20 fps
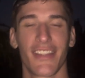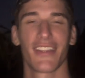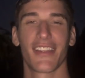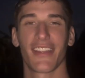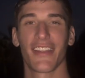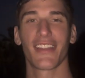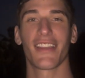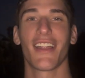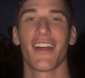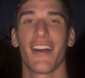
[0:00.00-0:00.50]

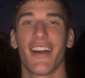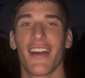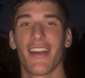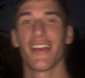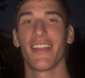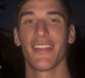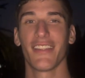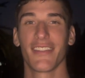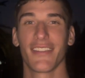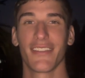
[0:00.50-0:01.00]
and
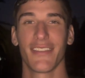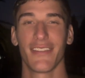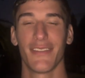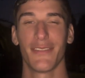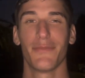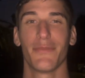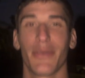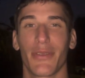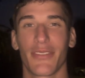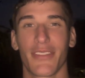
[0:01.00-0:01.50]
I
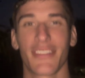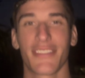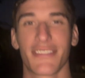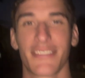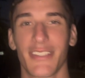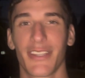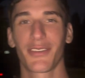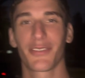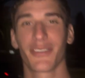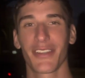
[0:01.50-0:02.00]
am building
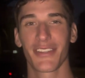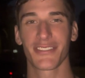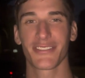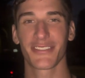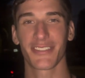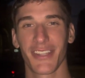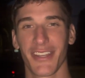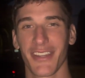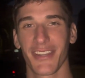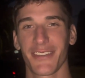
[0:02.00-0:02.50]
Synchronous
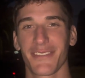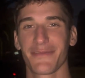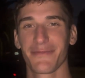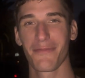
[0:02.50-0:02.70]
City.